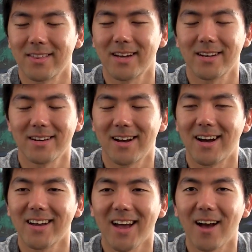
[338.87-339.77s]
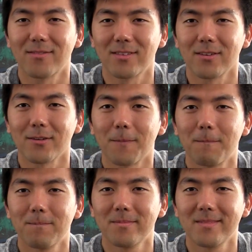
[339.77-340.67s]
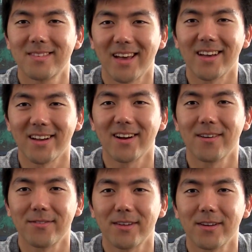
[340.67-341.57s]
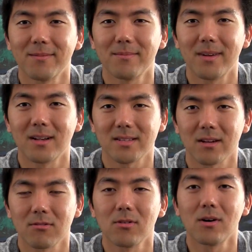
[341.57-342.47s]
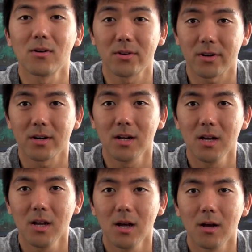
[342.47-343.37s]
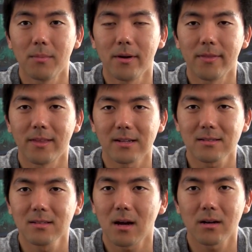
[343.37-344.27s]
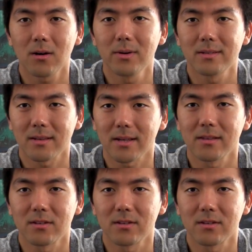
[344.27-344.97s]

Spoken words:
that I have to take care of them as I grow older. But that's not always like the